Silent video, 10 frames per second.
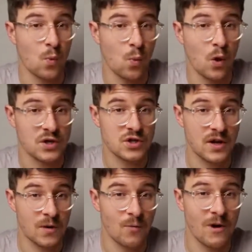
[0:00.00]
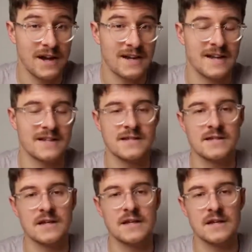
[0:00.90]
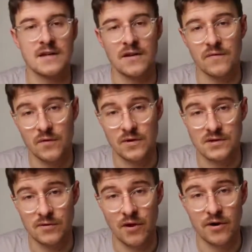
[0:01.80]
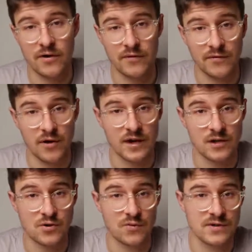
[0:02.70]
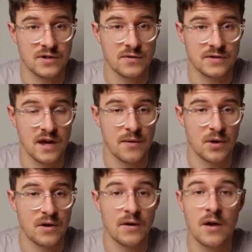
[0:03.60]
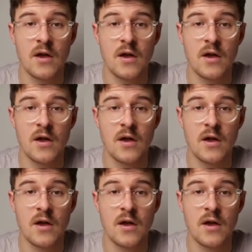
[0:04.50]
watch and wait and see that first lot of financial results come in